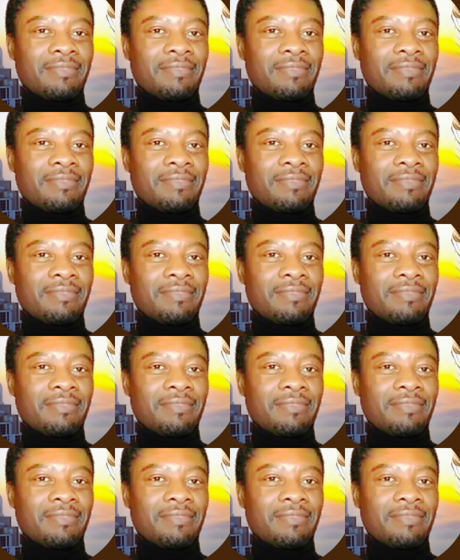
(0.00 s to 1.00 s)

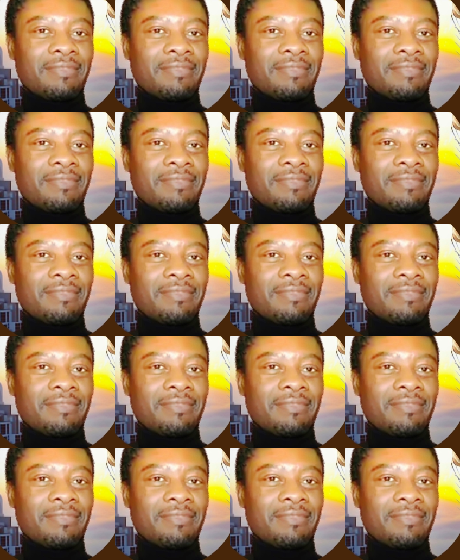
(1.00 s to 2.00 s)

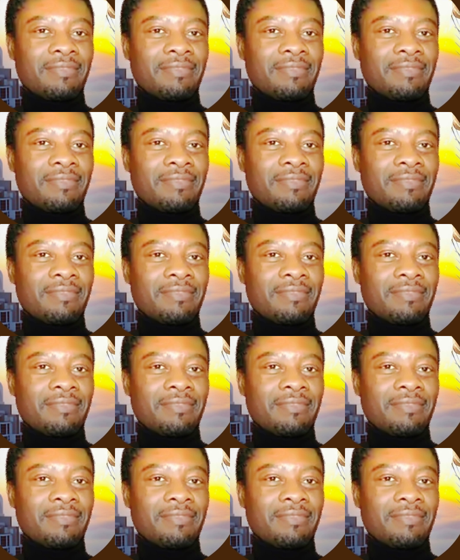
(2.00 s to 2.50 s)
The face doesn't move, so there is nothing to read.